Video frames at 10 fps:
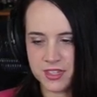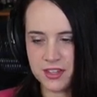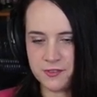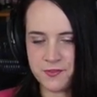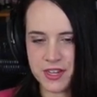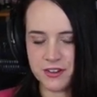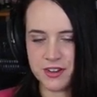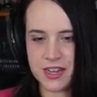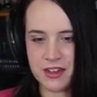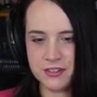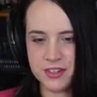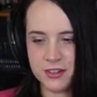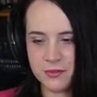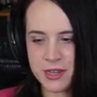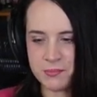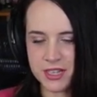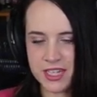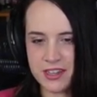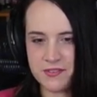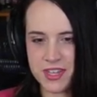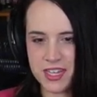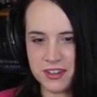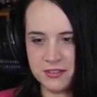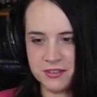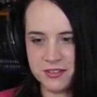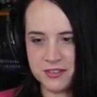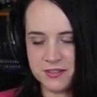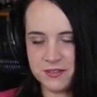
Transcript: You'll figure it out. We believe in you.